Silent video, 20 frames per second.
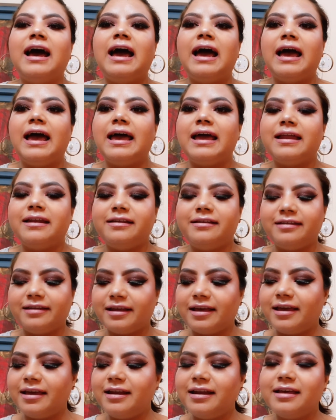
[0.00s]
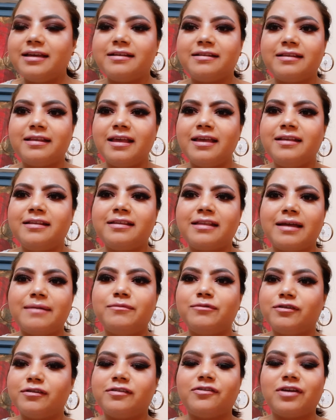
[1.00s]
and today like 6 I'm
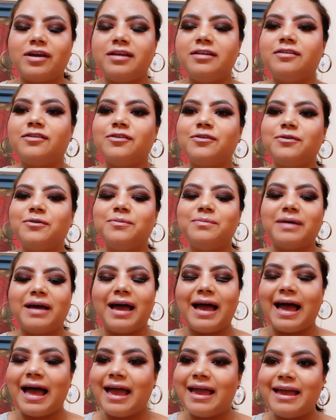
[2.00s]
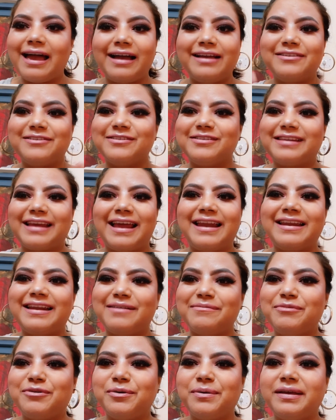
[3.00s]
just trying to, I just ended
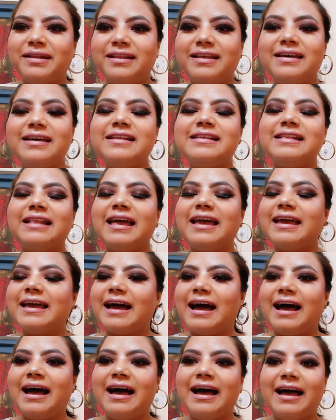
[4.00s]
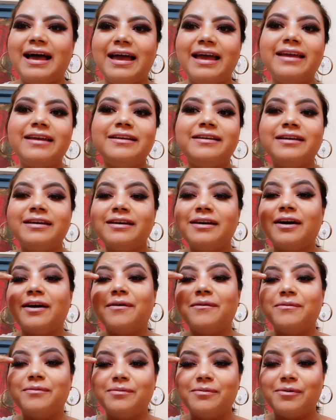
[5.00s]
up doing this. Like I
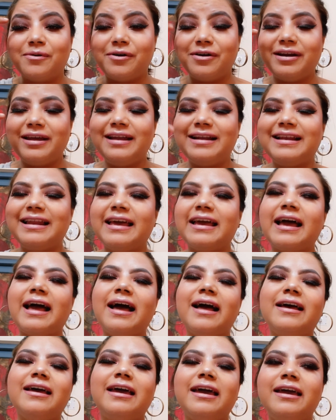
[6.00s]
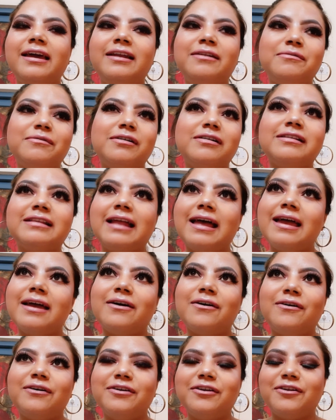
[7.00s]
wore it, like it was like,
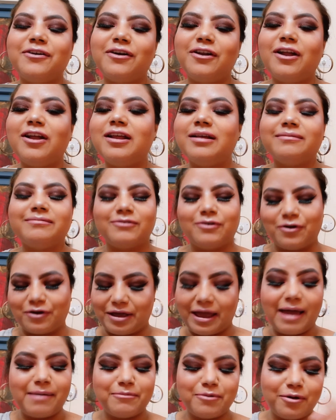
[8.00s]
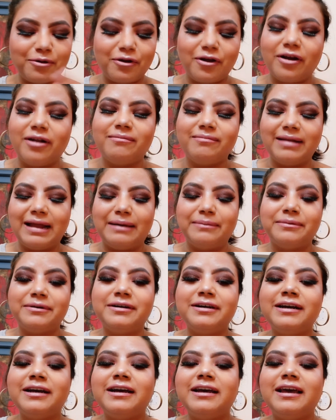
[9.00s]
oh, you know, like, okay, I'm not gonna
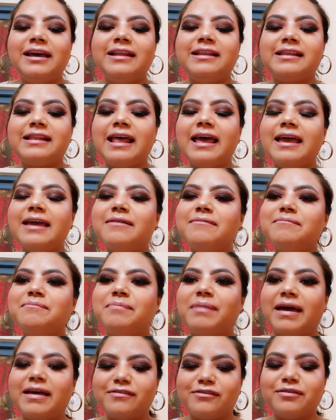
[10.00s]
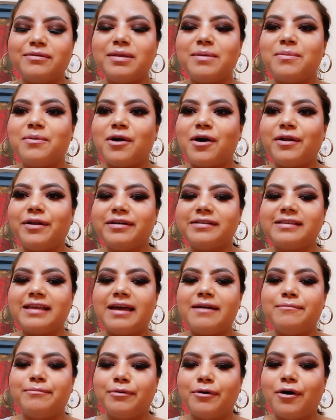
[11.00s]
blabber. It's like best of the products
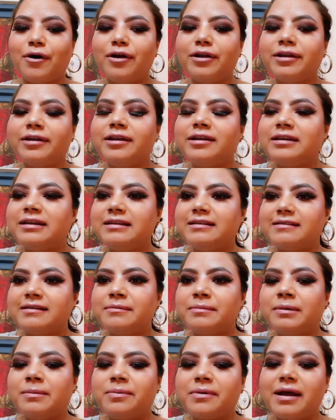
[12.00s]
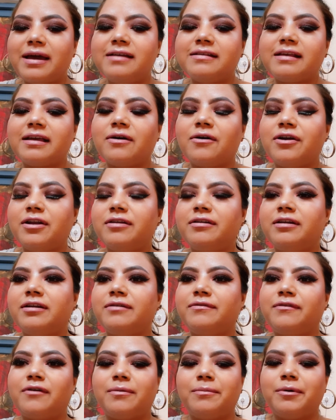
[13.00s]
I bought in a reasonable price. I got it
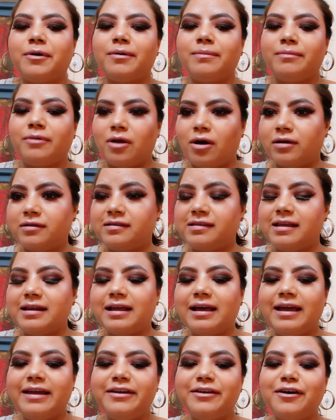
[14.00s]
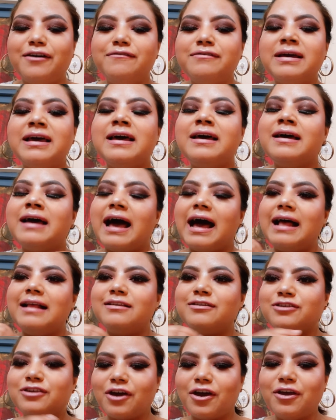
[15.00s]
in from a block sale kind of. I'll
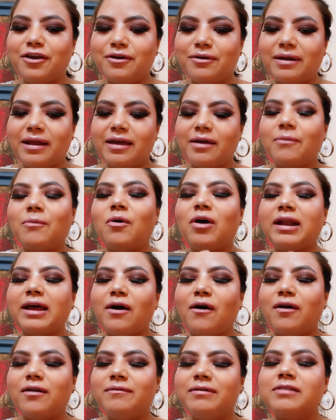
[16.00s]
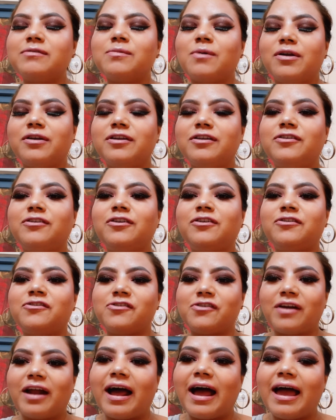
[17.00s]
show you like what I always wanted to
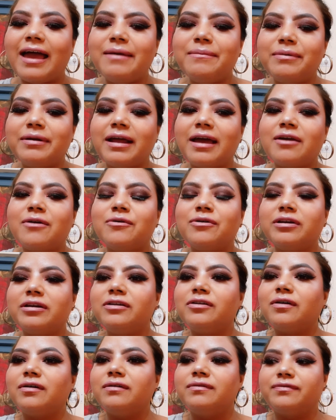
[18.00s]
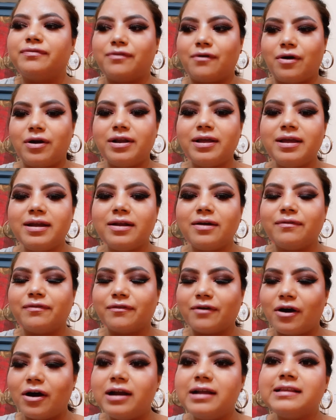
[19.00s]
try, but I couldn't afford it, of
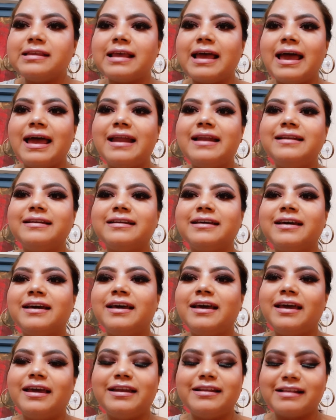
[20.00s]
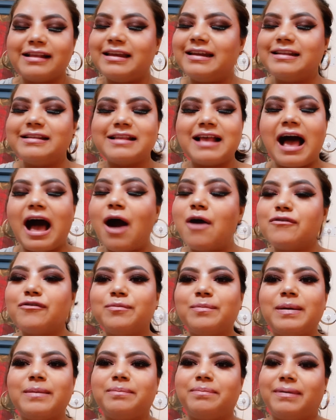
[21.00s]
course, and it is out of
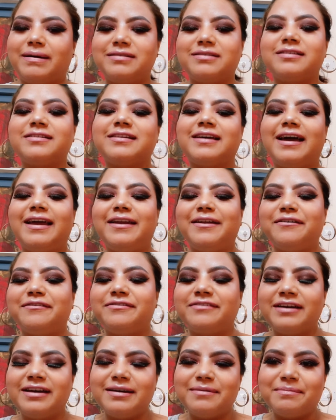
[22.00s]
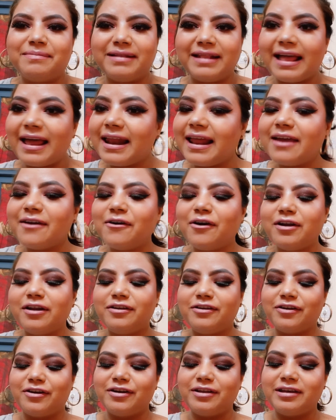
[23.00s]
my budget kind of. But then I got it
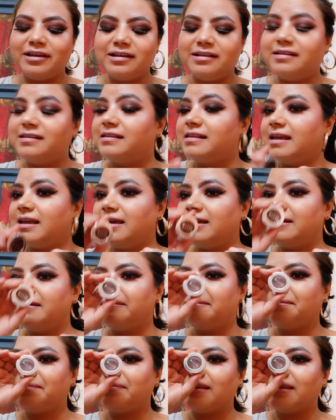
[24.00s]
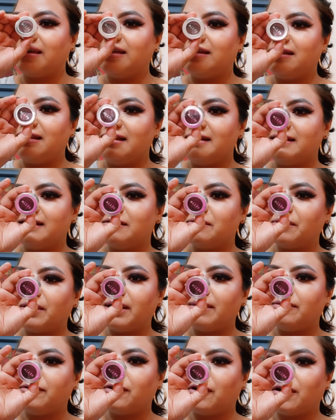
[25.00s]
during a sale. This is what
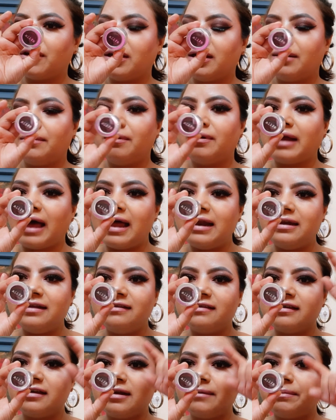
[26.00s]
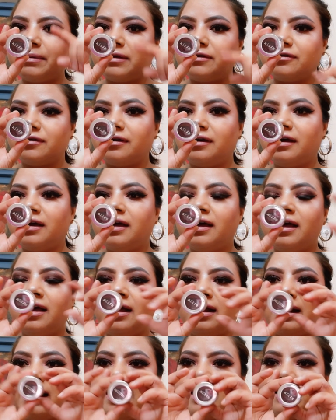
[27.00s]
I'm talking about. I'll insert a picture,
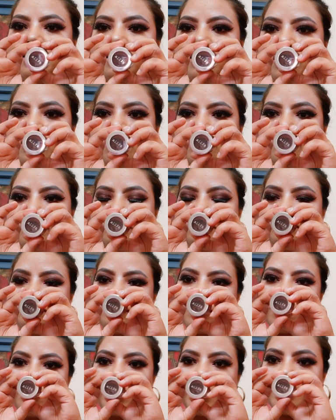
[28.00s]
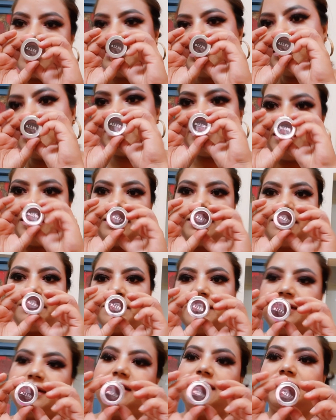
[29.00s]
like, you know, okay, I'll sit a little
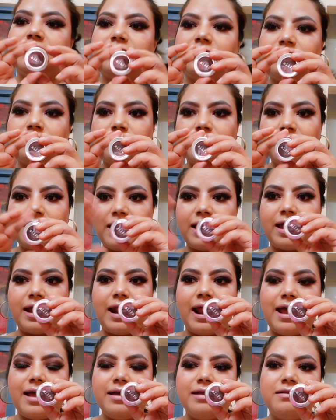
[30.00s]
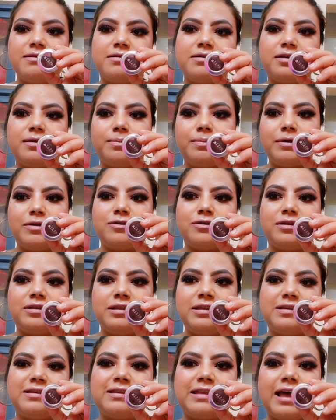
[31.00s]
bit here so that I can insert a picture
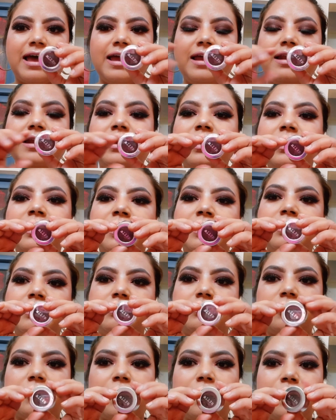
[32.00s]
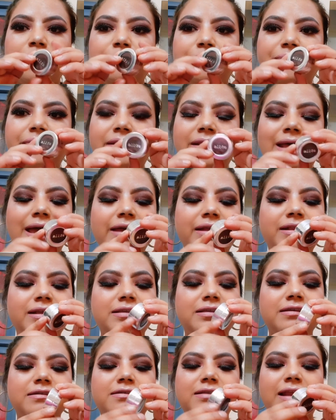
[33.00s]
this side. So like this
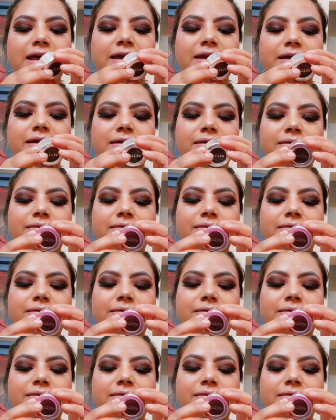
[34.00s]
is like